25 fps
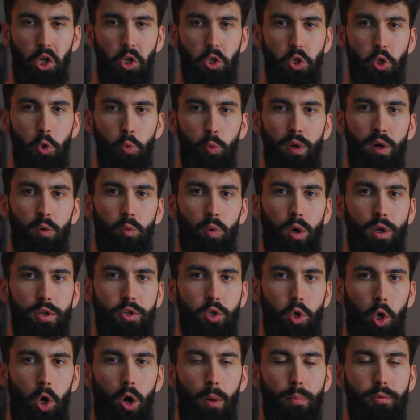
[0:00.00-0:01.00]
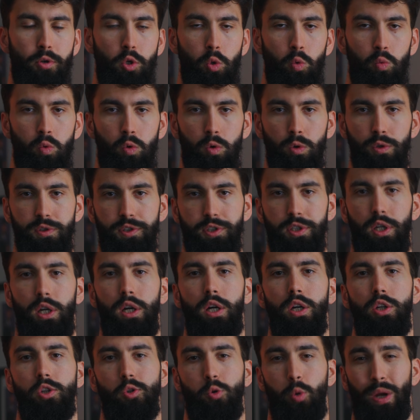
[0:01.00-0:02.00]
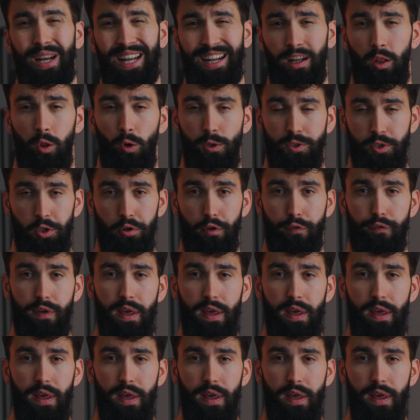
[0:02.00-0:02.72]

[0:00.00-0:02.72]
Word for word: you will want to opt towards training closer to